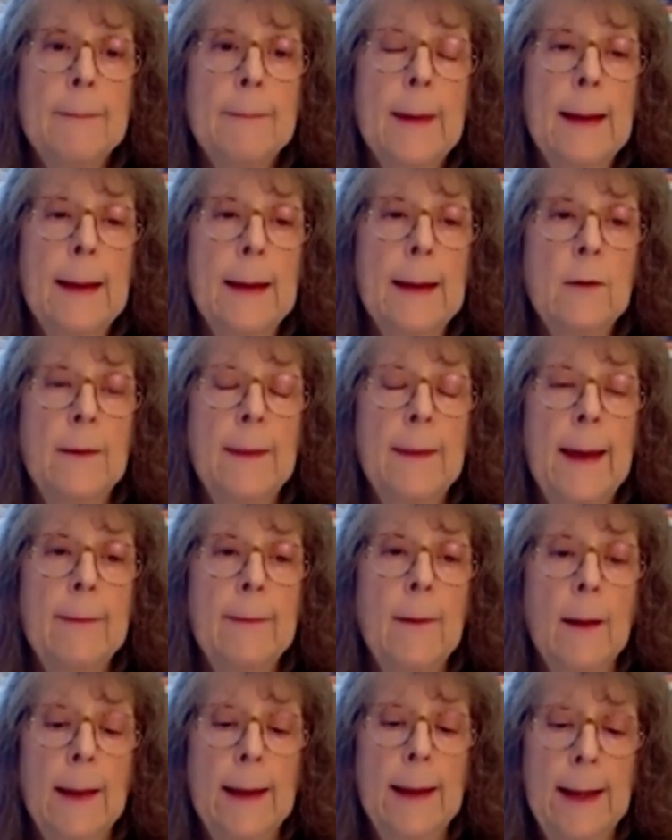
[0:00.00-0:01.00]
And I did that
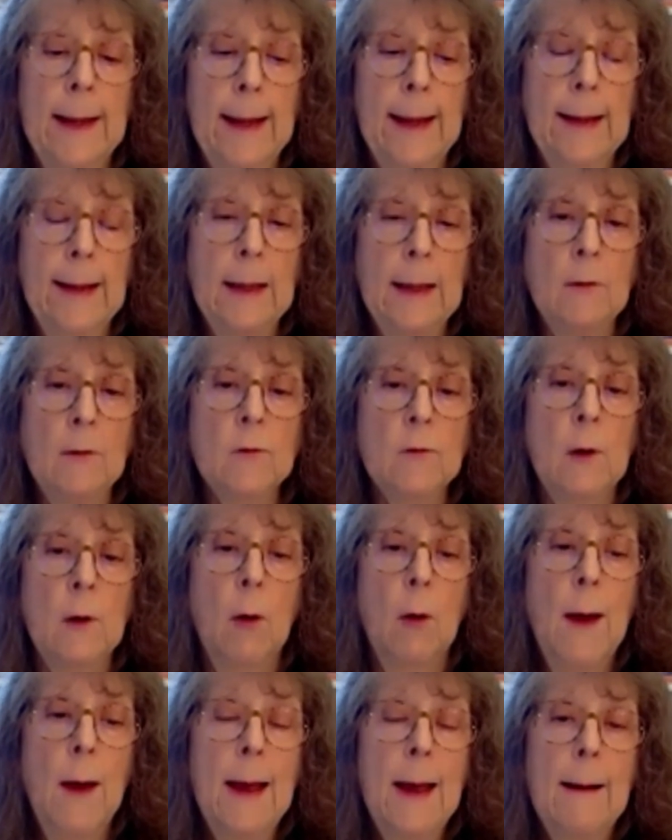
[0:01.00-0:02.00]
in the late 80s.
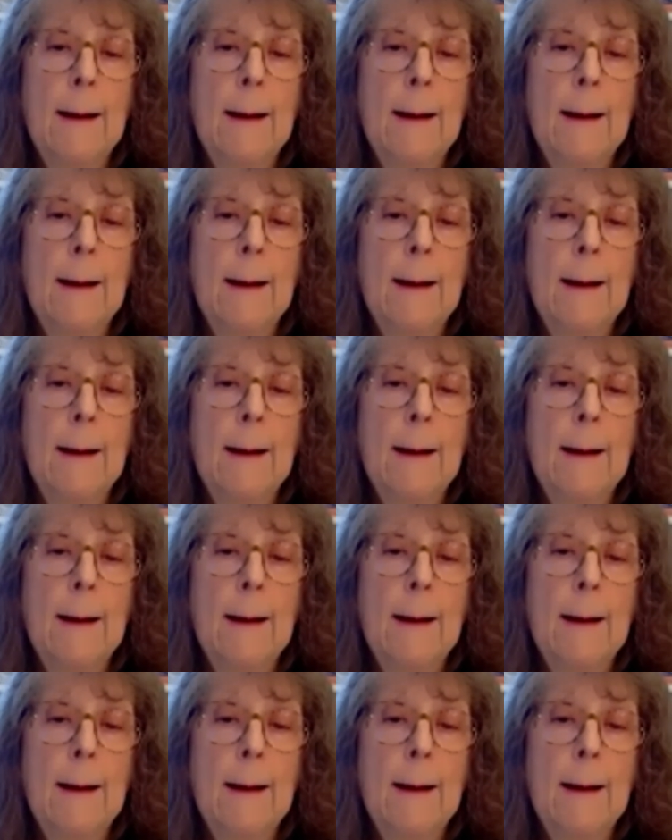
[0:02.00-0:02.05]
So